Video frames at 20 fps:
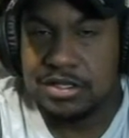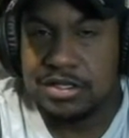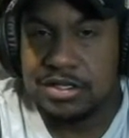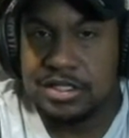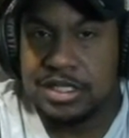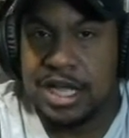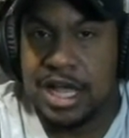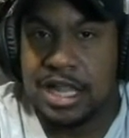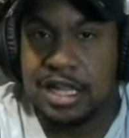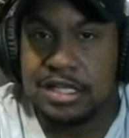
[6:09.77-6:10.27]

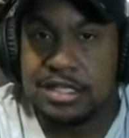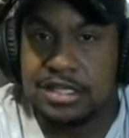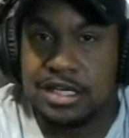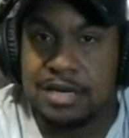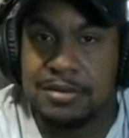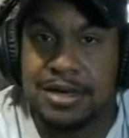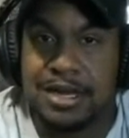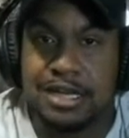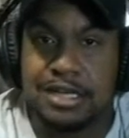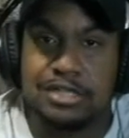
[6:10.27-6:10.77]
talent to
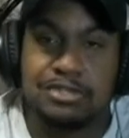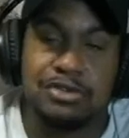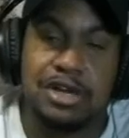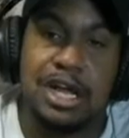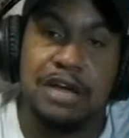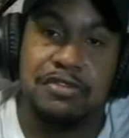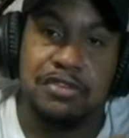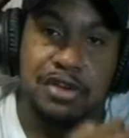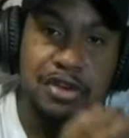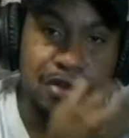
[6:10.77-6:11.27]
come out of the
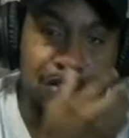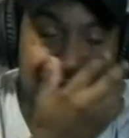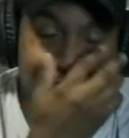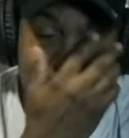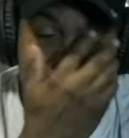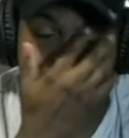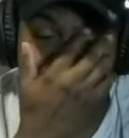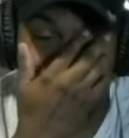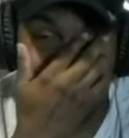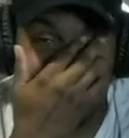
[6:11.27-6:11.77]
draft in a long
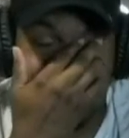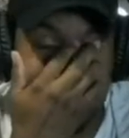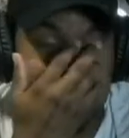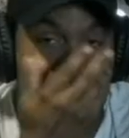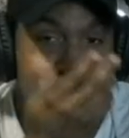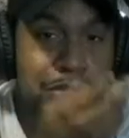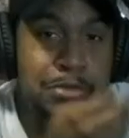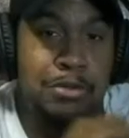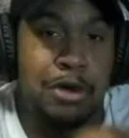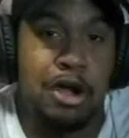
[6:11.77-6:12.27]
time, and
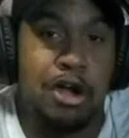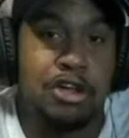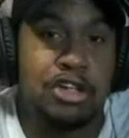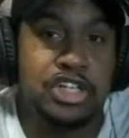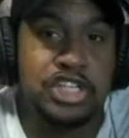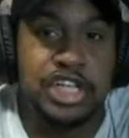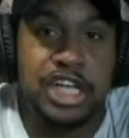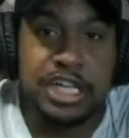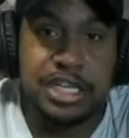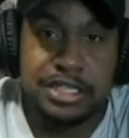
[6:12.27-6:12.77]
Ja'Marr
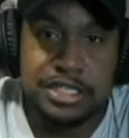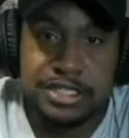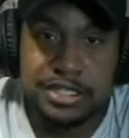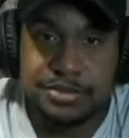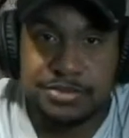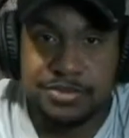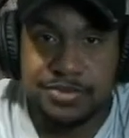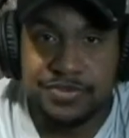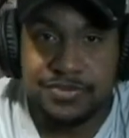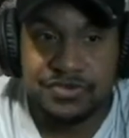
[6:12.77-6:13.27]
Chase
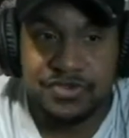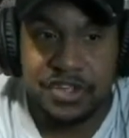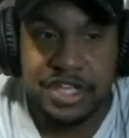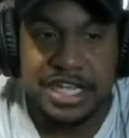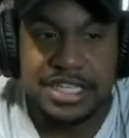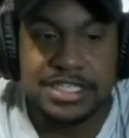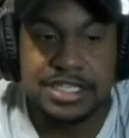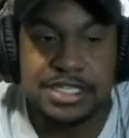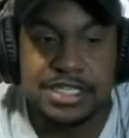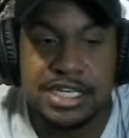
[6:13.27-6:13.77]

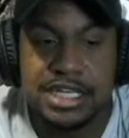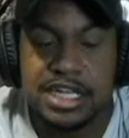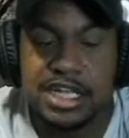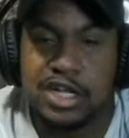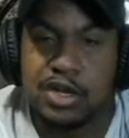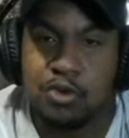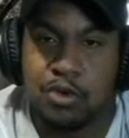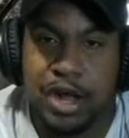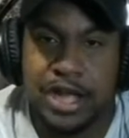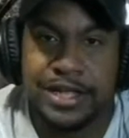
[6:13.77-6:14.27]
is
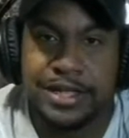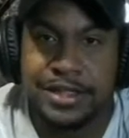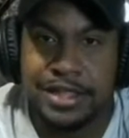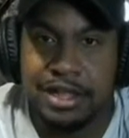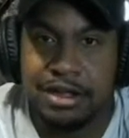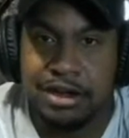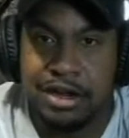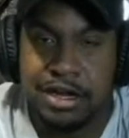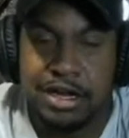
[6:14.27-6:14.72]
sitting right there.